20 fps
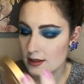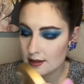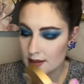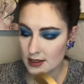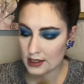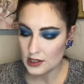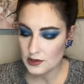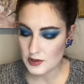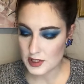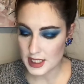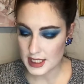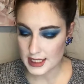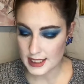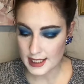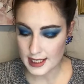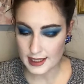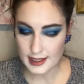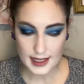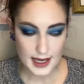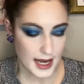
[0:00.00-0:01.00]
So just
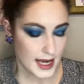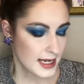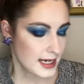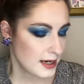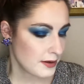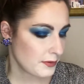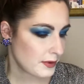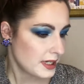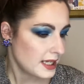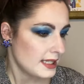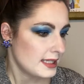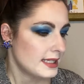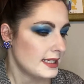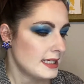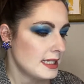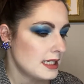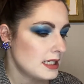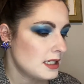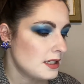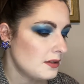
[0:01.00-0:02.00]
like that. And what I like
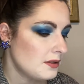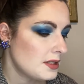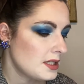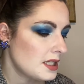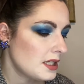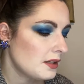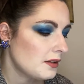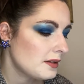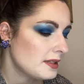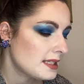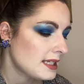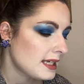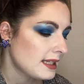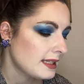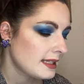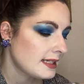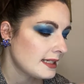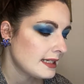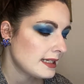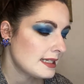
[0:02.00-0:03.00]
to do too is I
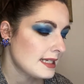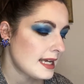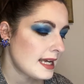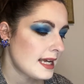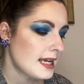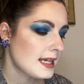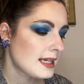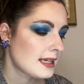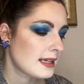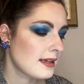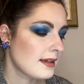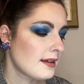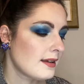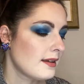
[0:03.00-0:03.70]
like to take